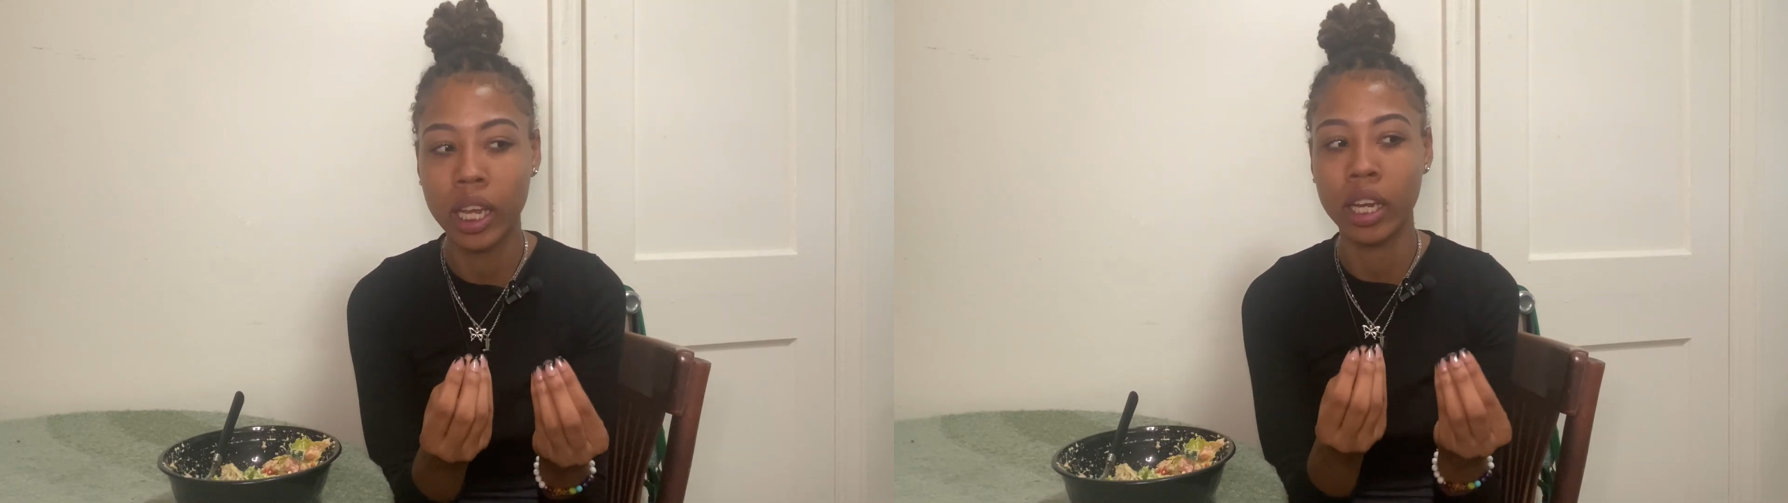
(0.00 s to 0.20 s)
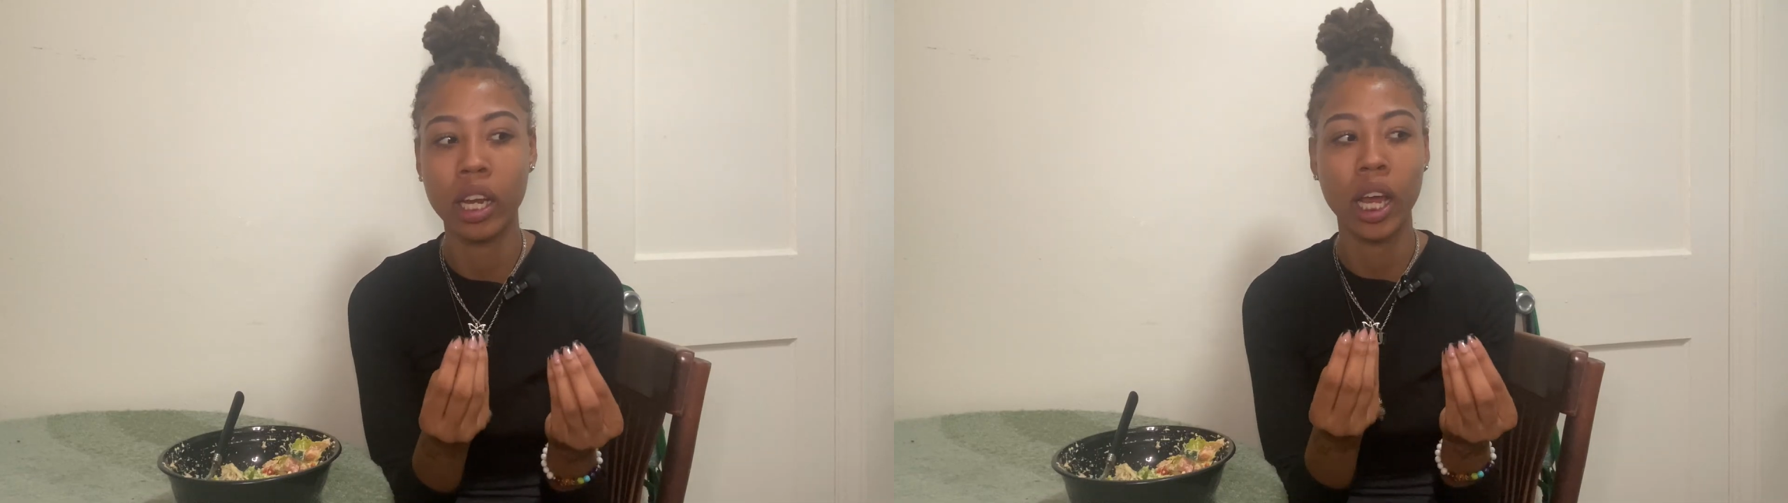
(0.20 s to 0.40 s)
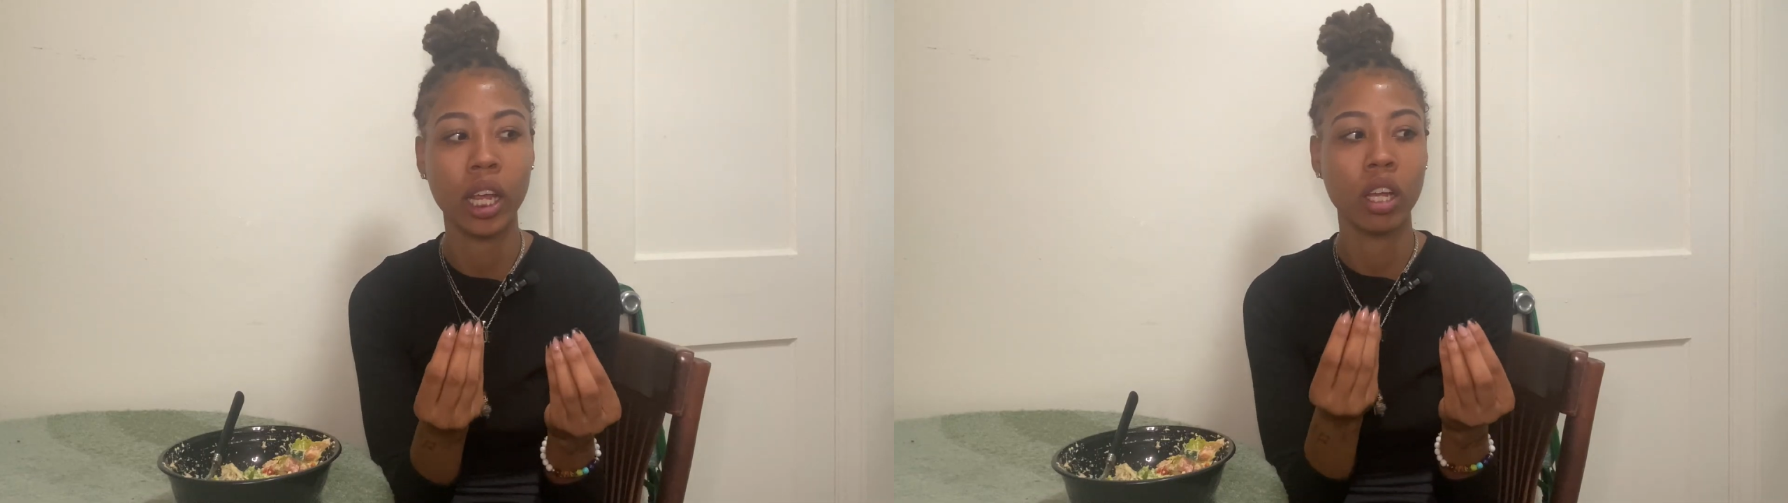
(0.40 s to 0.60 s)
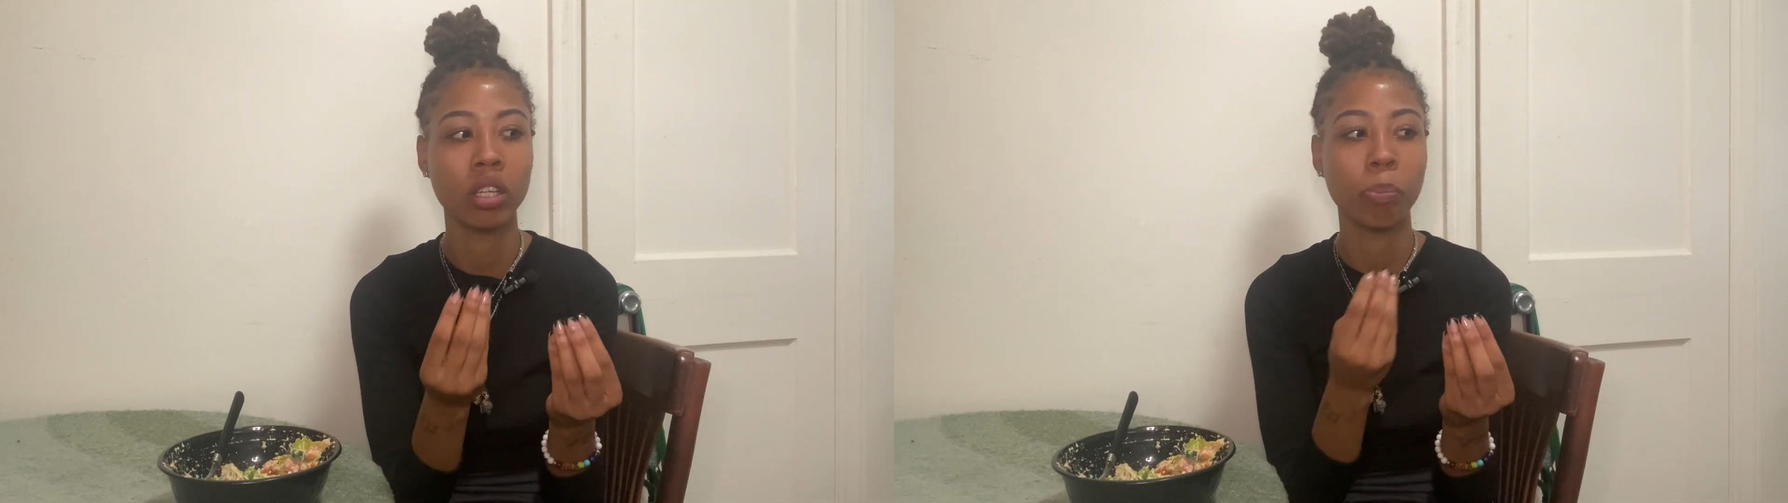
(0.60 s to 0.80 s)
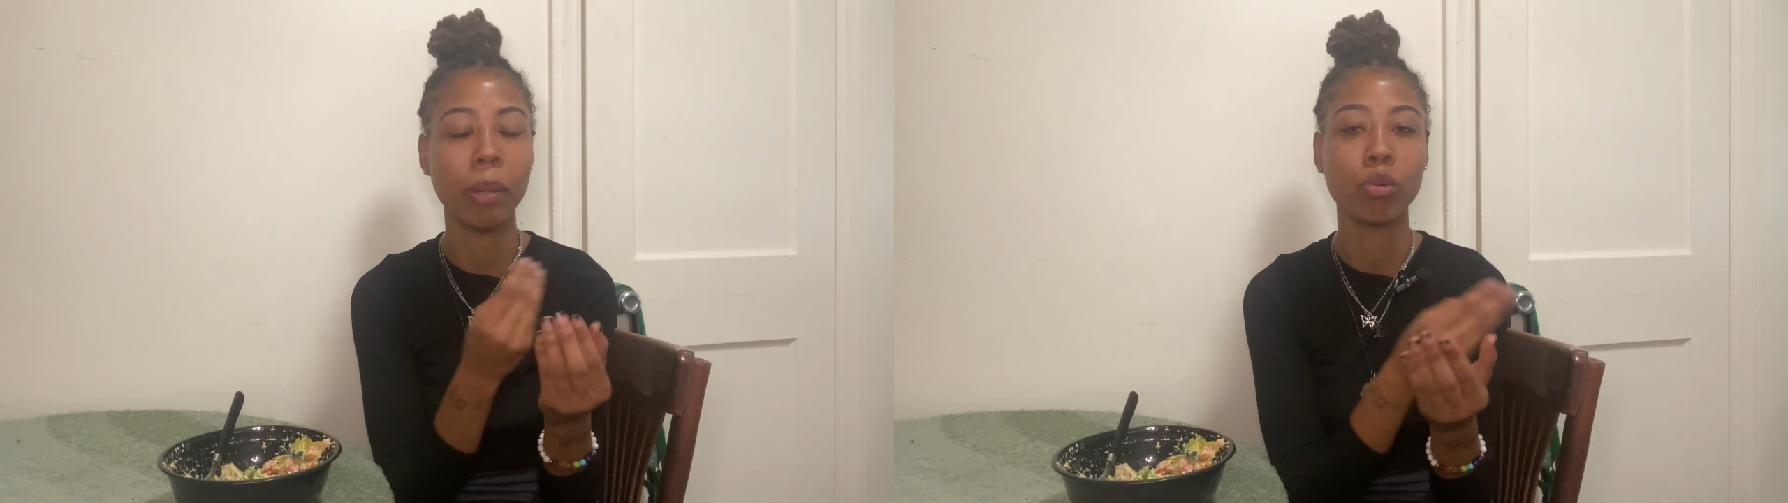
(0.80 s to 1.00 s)
and like
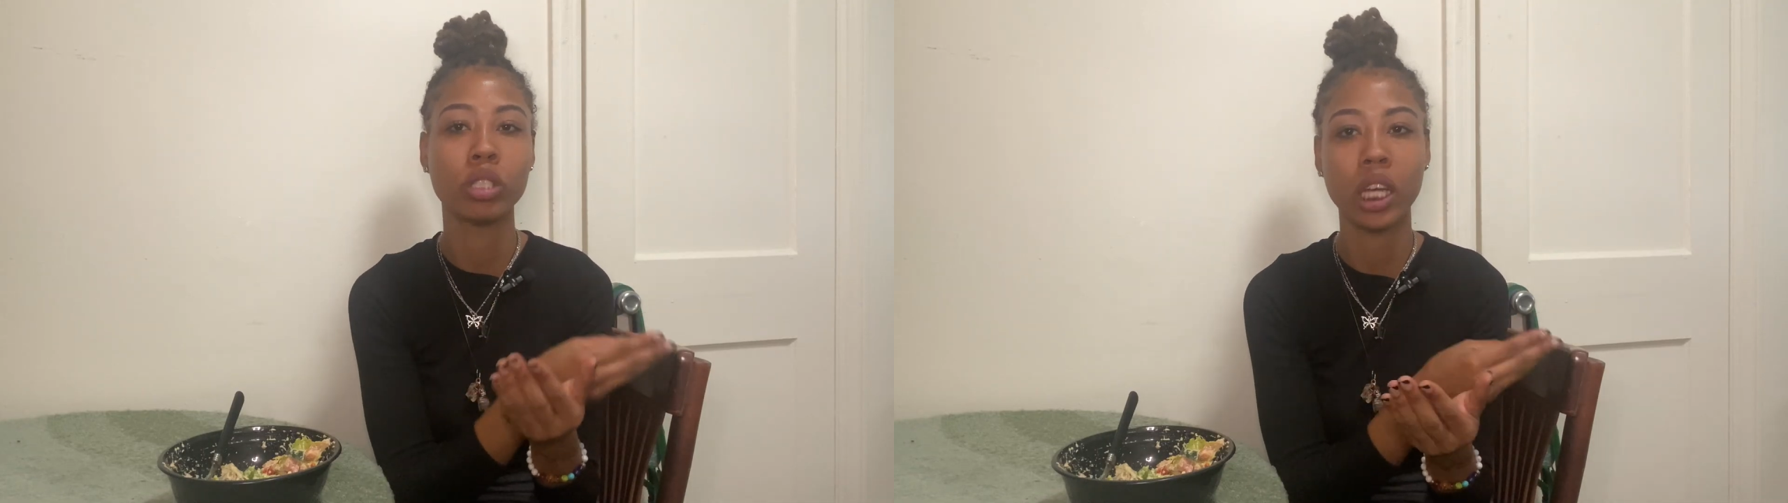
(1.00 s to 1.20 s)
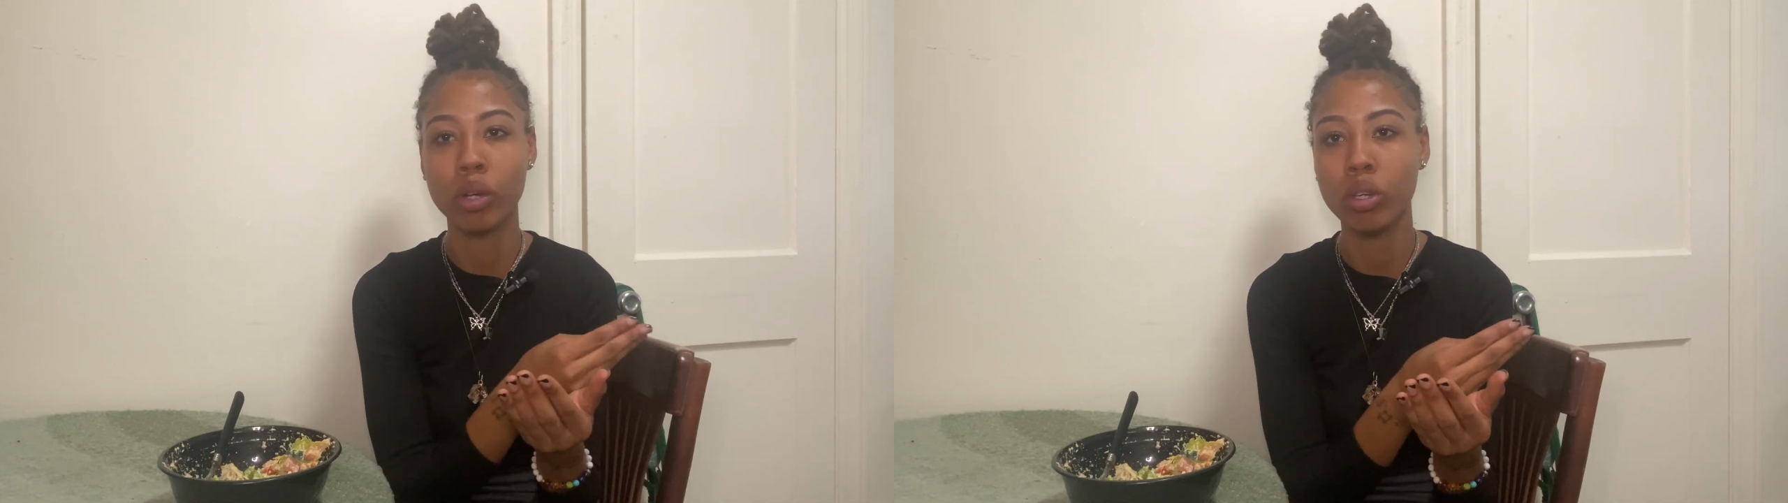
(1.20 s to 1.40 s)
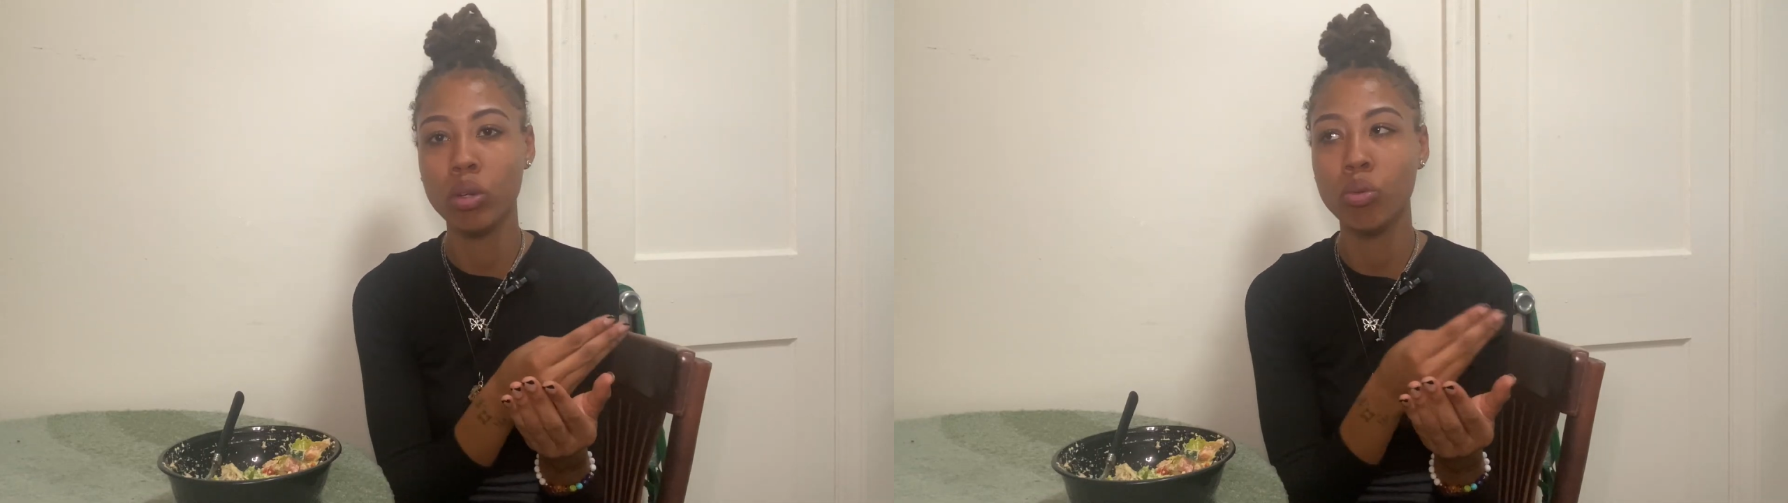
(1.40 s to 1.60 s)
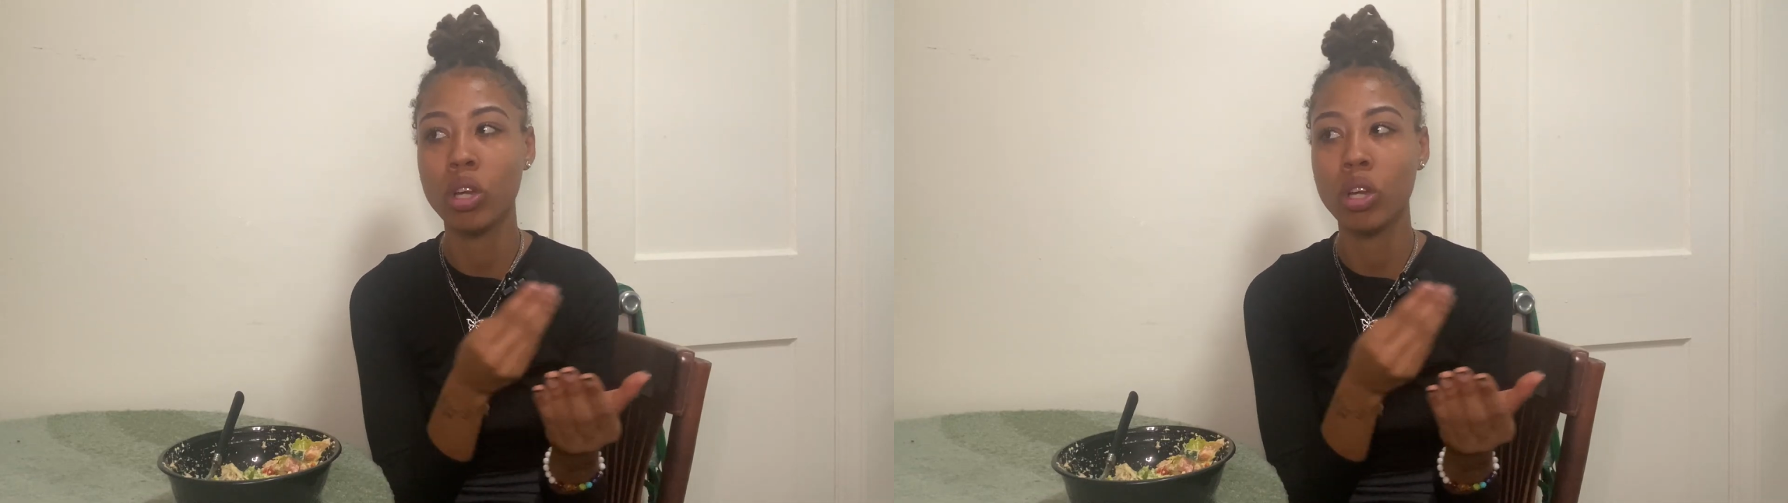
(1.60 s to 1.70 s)
people tell you,